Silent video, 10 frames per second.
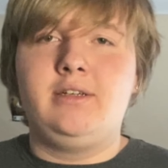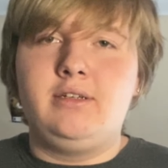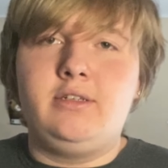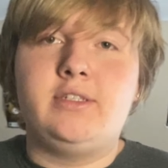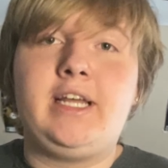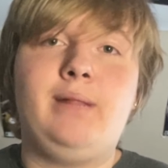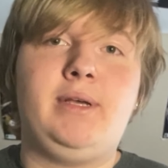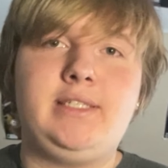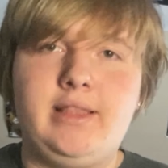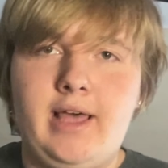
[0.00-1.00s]
don't tell him I
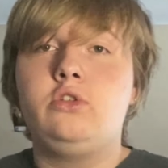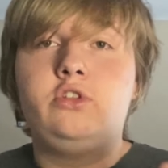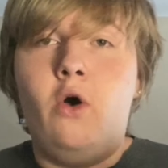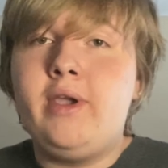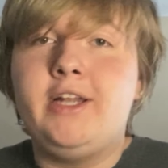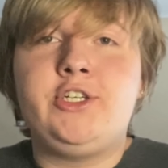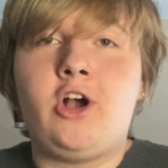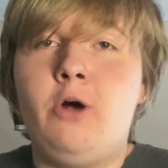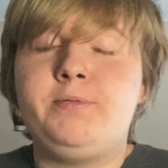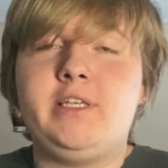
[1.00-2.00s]
said that. Don't get your
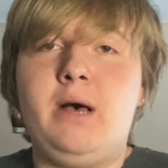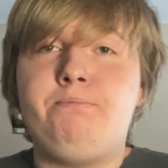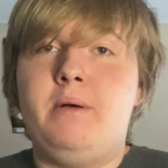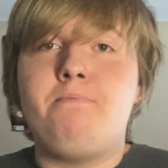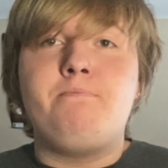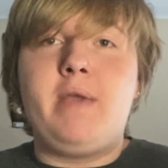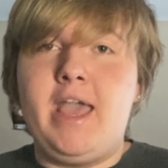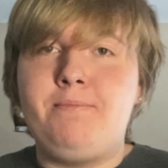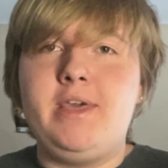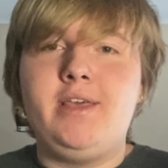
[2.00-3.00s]
hopes up, but
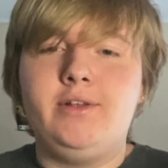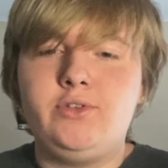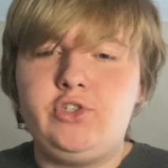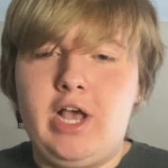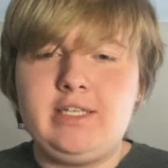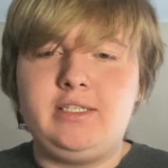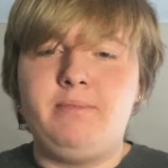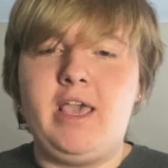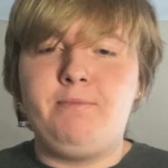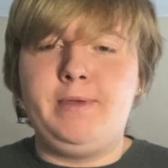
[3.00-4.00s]
maybe, just
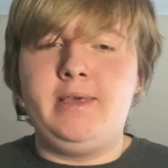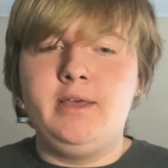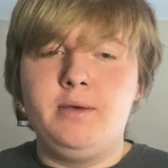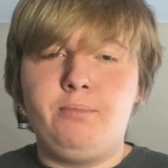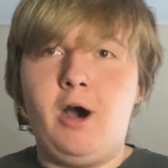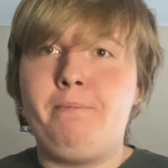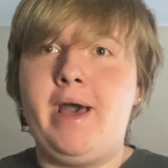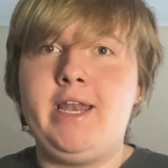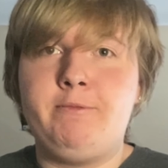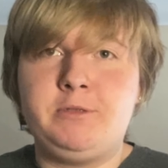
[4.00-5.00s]
maybe, Paul
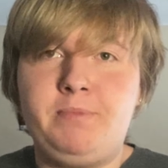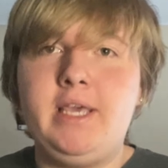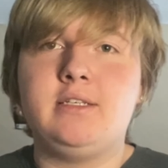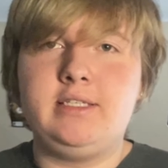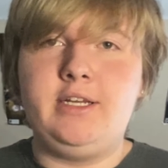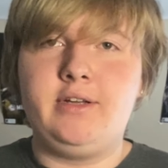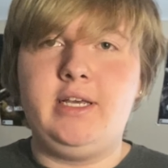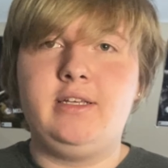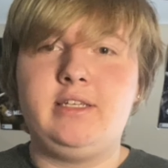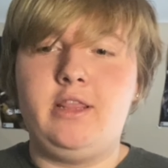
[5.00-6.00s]
Bettany was being
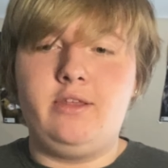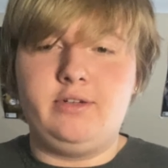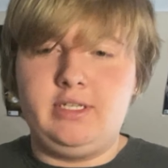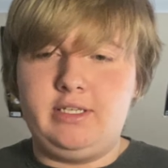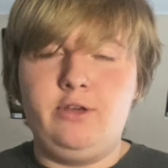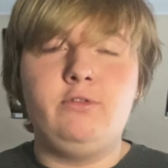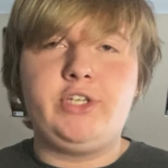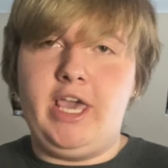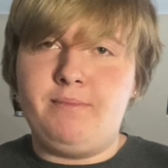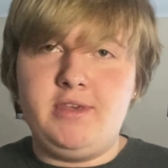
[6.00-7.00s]
serious, and there's this huge
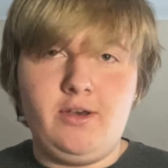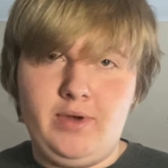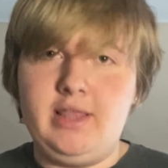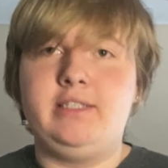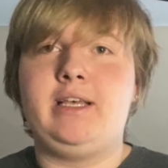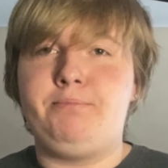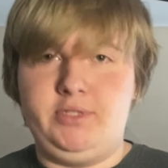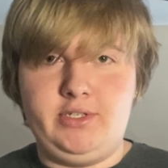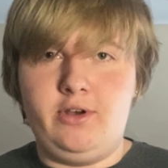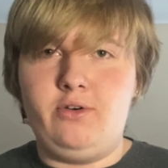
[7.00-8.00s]
cameo in this
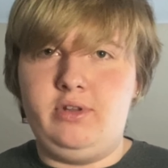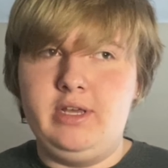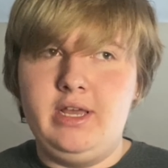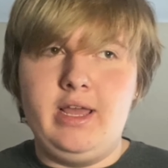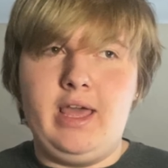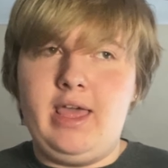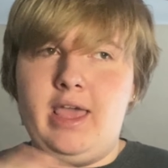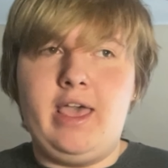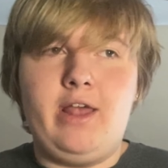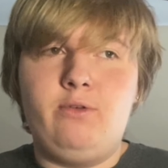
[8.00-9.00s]
episode,
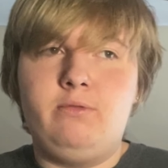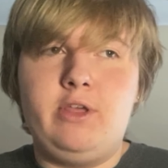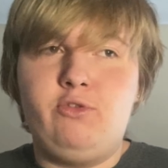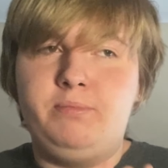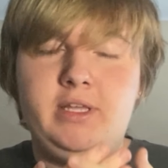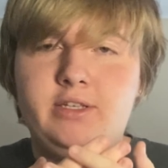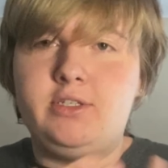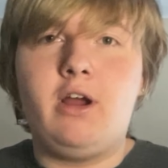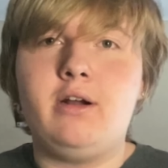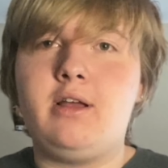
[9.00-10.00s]
and it will be the
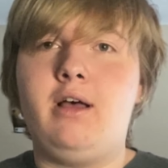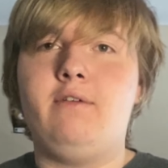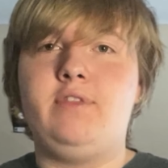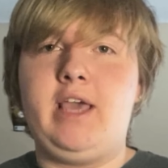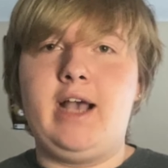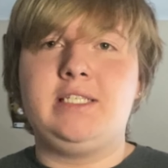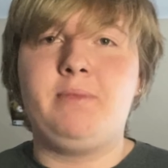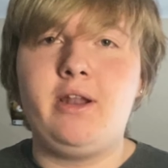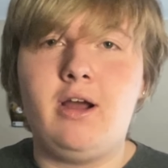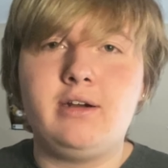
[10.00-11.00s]
start of the
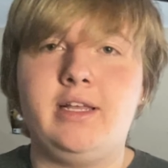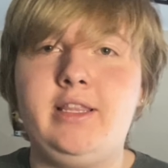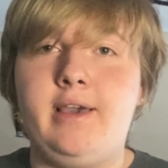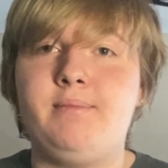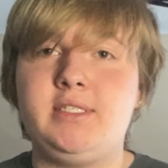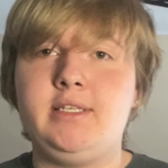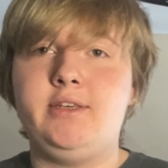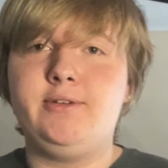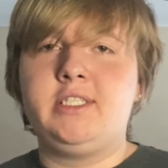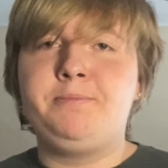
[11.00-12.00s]
X-Men arc in the
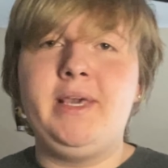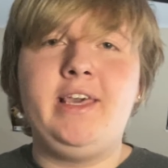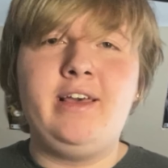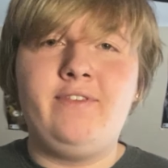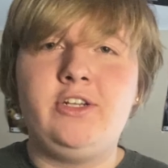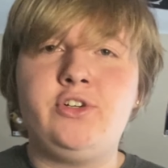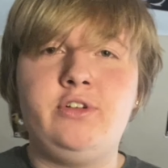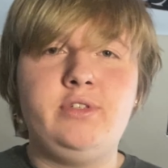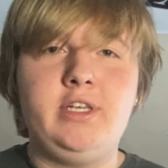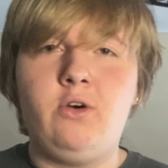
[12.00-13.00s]
MCU. Speaking of
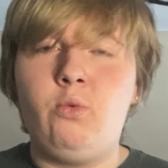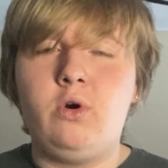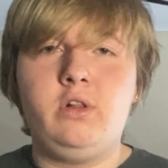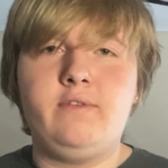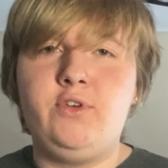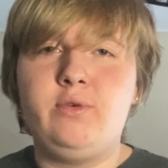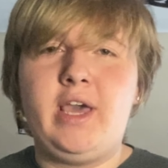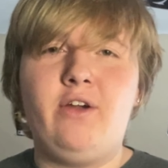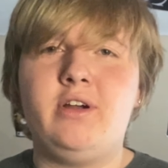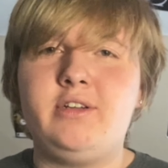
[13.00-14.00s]
introducing a world of new
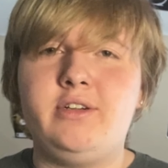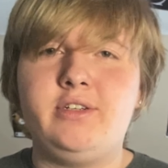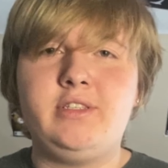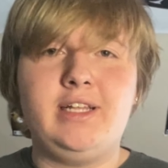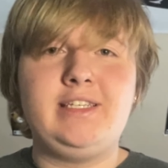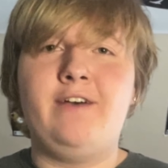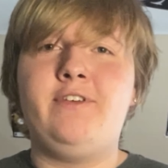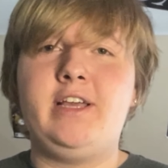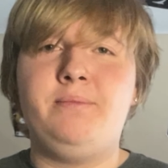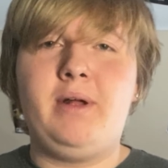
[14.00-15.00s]
characters, let's not
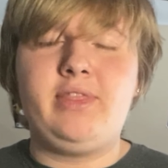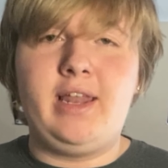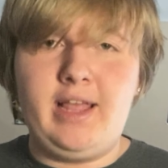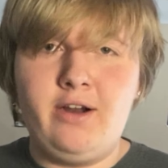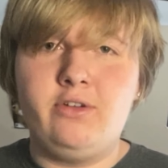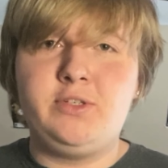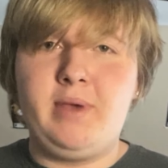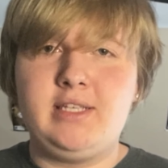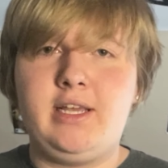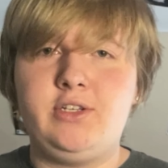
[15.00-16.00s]
forget about that
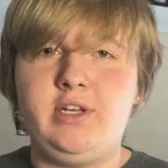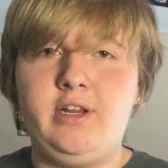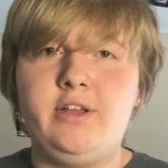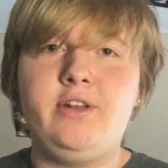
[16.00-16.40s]
aerospace engineer, you